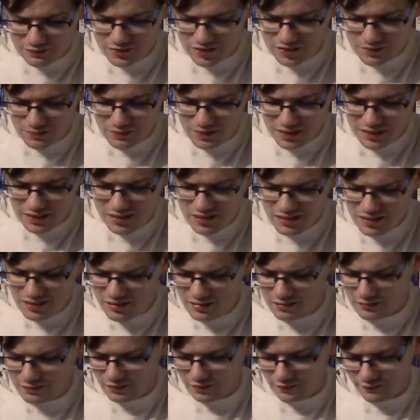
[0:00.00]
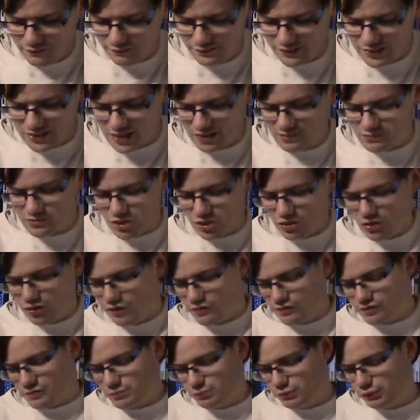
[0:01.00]
Smitty receives a call
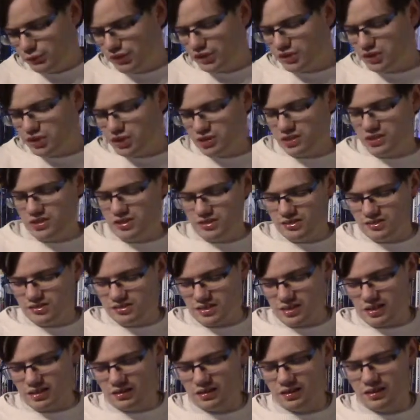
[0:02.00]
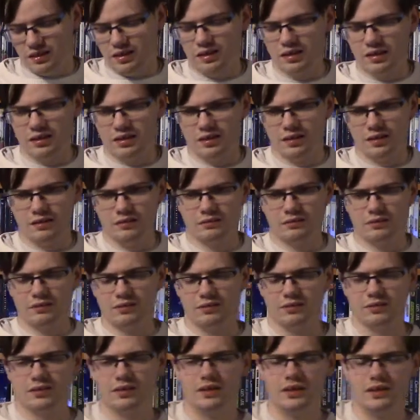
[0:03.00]
from Bridget, telling
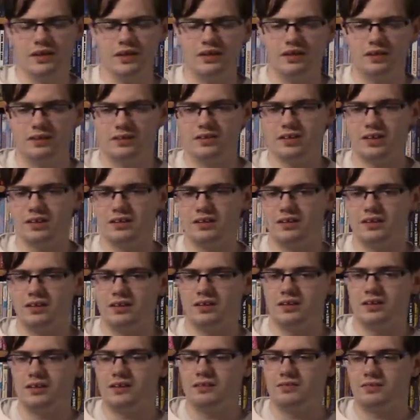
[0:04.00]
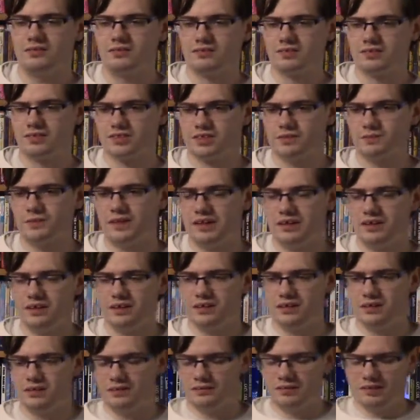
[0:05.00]

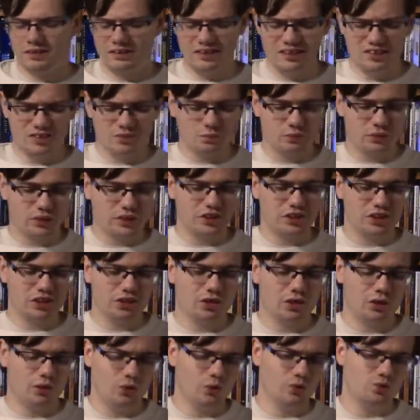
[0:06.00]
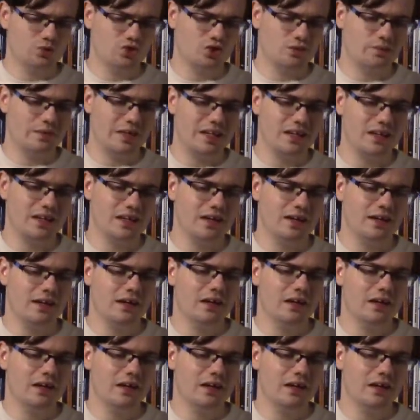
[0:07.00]
Smitty, at least Bridget calls Smitty,